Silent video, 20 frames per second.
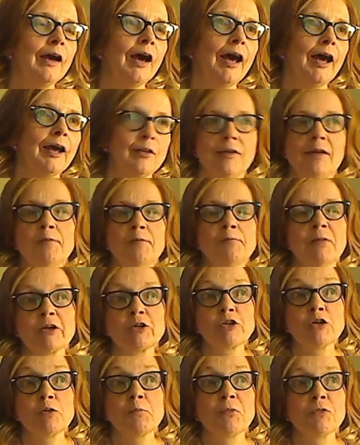as I
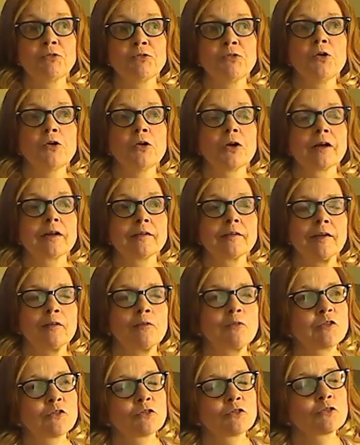mentioned before, there
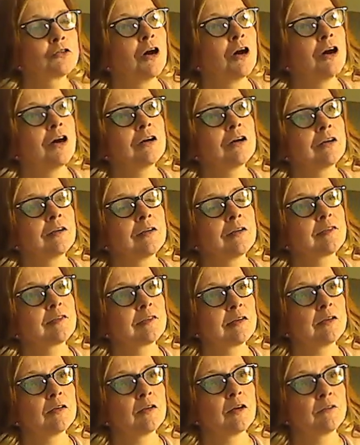was
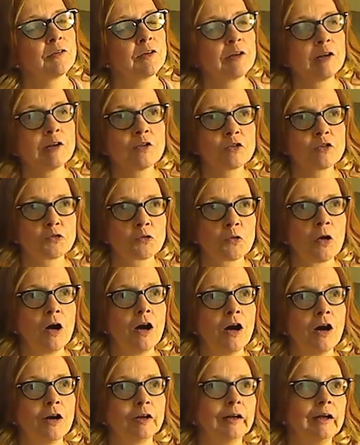still a very
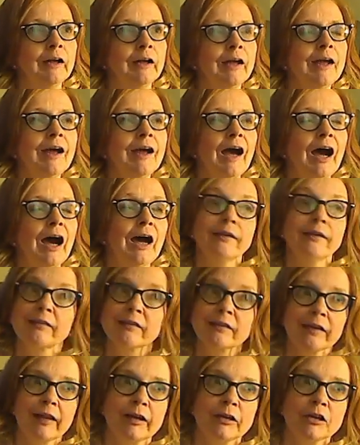strong
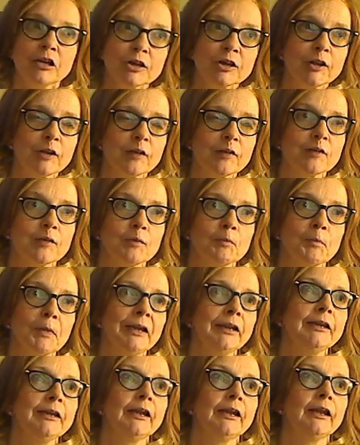isolationist
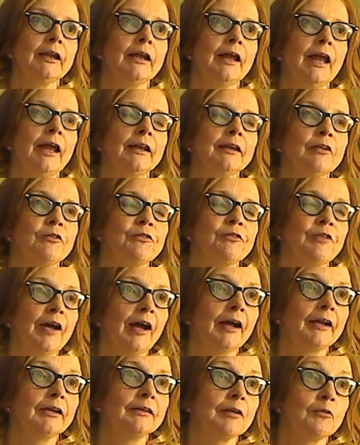opinion. And the
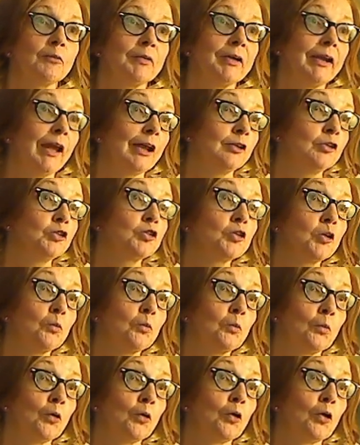fact that we entered a
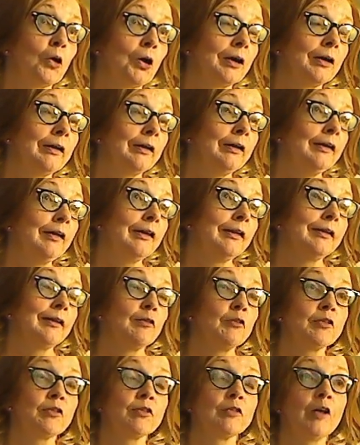war
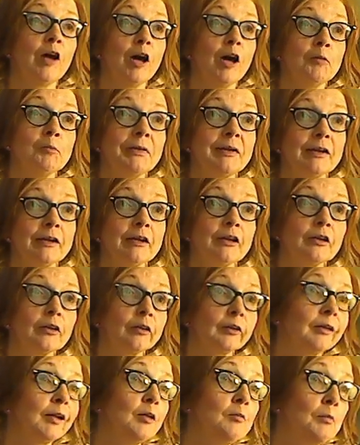that was not
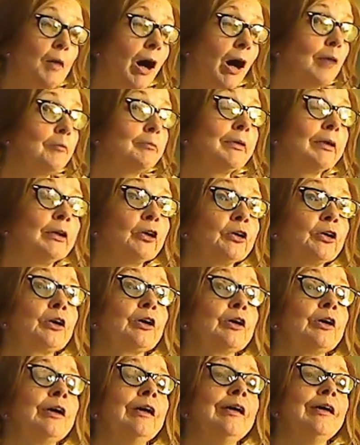particularly popular,